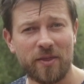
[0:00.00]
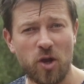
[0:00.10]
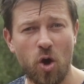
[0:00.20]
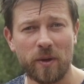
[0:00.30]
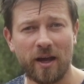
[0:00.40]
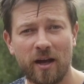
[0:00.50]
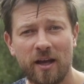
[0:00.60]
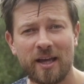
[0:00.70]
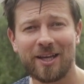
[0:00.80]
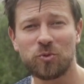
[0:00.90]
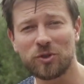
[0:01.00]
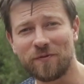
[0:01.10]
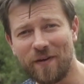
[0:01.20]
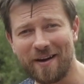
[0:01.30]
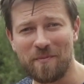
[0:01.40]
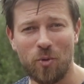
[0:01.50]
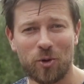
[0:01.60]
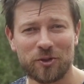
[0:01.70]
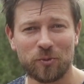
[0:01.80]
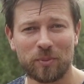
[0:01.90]
Ethiopia, it was very
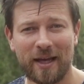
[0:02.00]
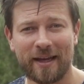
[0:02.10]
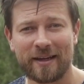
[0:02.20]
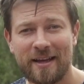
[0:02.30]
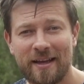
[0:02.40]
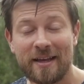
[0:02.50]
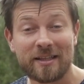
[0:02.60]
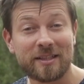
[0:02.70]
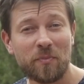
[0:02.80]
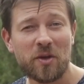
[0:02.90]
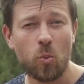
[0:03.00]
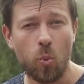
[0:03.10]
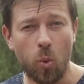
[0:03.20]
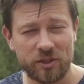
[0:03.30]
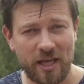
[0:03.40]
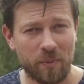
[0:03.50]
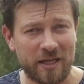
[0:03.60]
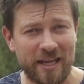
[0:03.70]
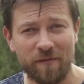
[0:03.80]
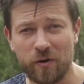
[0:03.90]
important to plan. Something was
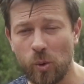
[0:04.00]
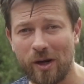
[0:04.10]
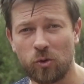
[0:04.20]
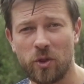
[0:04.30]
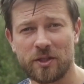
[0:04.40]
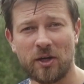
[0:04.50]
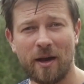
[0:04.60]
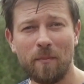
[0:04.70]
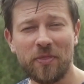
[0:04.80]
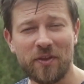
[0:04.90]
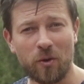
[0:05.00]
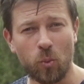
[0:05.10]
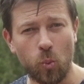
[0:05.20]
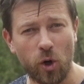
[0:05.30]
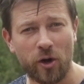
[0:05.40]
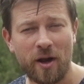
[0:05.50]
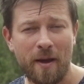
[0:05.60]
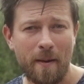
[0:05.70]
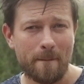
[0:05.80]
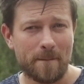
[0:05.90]
happening everywhere all the time, but there were
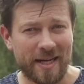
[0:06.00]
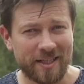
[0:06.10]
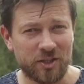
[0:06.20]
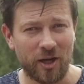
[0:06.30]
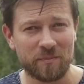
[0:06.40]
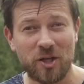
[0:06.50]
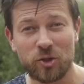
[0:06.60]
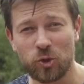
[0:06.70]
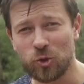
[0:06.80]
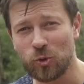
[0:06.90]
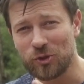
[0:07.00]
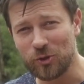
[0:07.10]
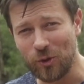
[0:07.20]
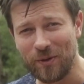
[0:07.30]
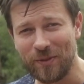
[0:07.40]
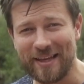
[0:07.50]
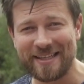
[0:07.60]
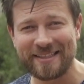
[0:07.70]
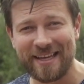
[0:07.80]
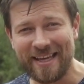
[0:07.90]
better times to shoot certain
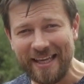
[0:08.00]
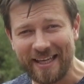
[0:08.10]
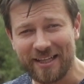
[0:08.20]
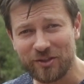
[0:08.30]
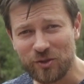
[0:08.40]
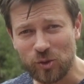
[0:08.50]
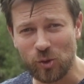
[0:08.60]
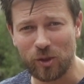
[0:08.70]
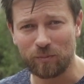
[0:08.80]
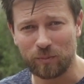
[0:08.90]
things in certain